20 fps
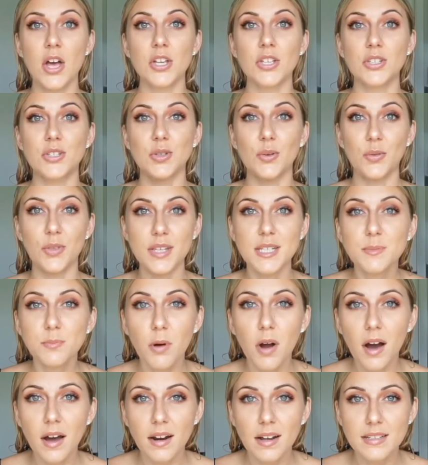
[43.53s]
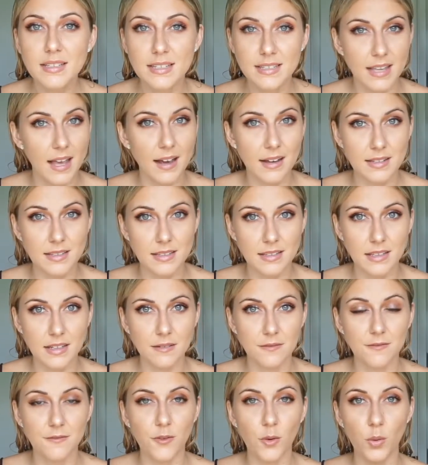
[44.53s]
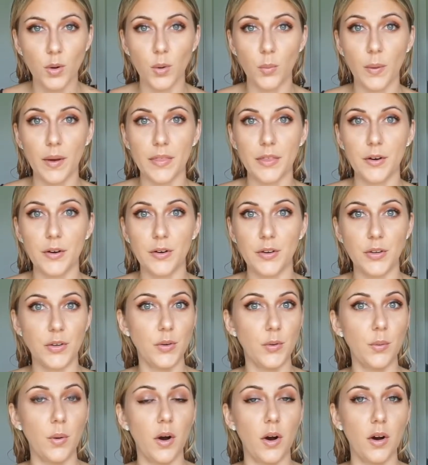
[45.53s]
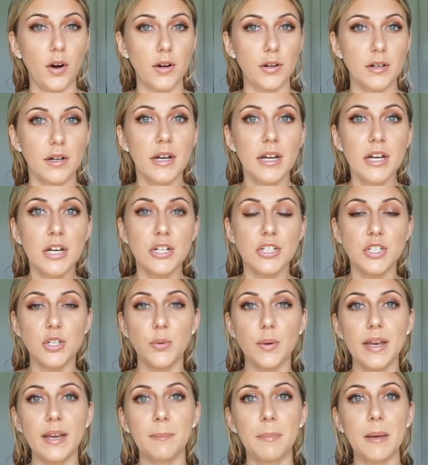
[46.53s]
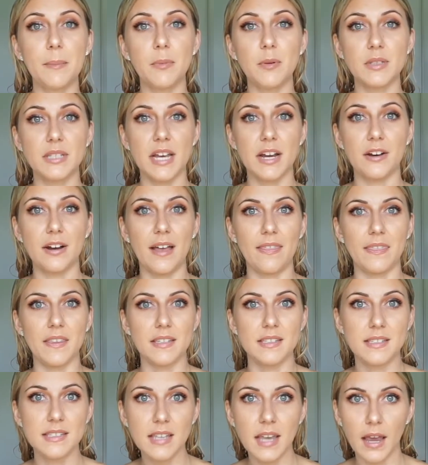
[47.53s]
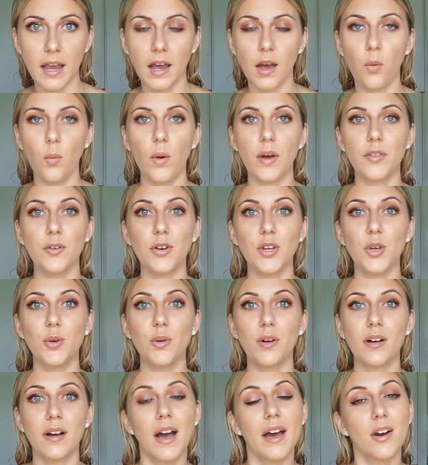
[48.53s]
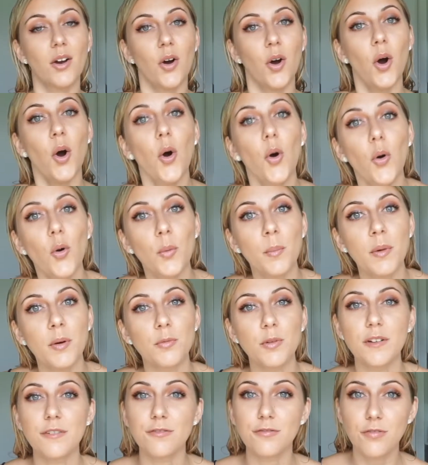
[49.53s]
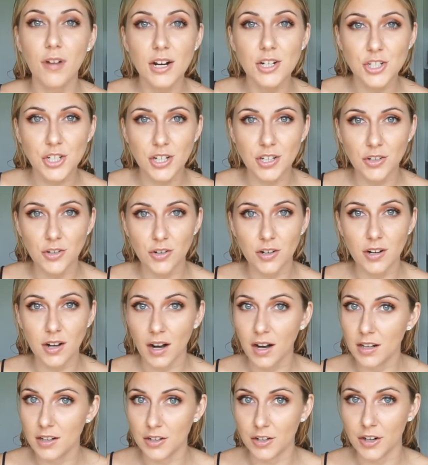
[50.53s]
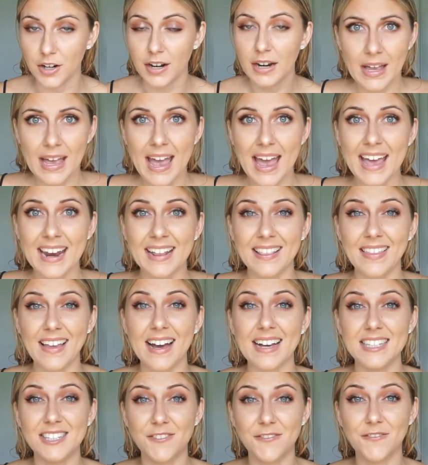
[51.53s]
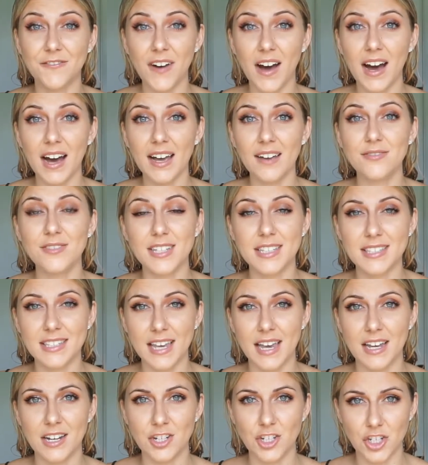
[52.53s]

So this product is excellent for whether you are doing people's hair at the sink, whether you are at home refreshing your color, and it lasts five to 10